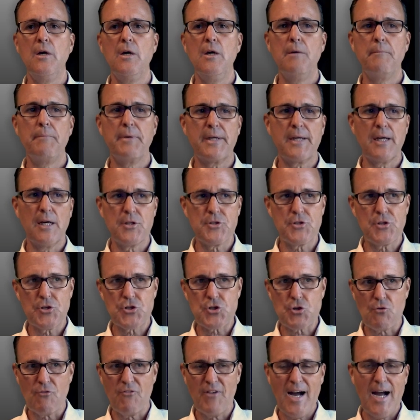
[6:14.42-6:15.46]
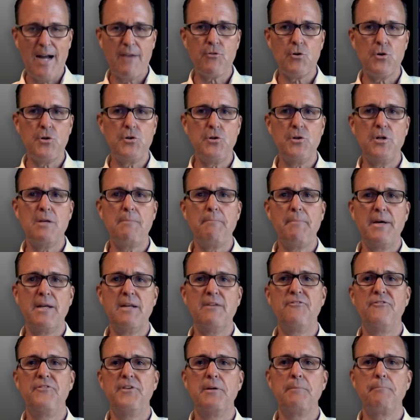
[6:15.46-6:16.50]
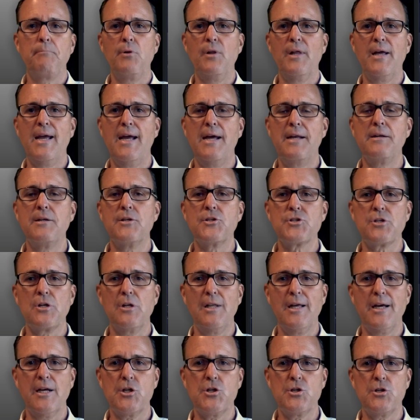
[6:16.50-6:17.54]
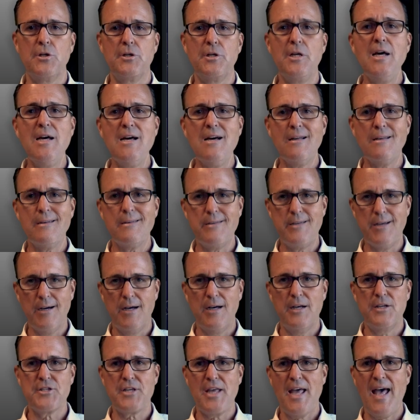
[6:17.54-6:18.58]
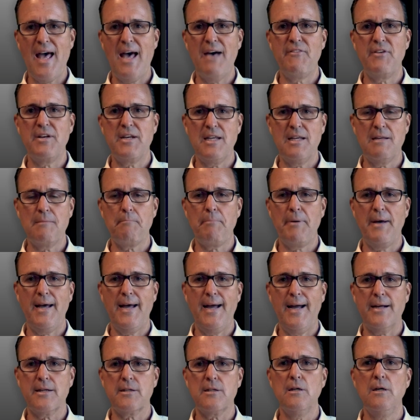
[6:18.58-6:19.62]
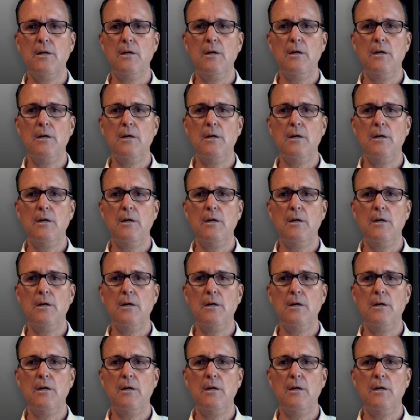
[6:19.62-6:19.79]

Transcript: Because the Survivor Annuity Benefit Plan selection does have an impact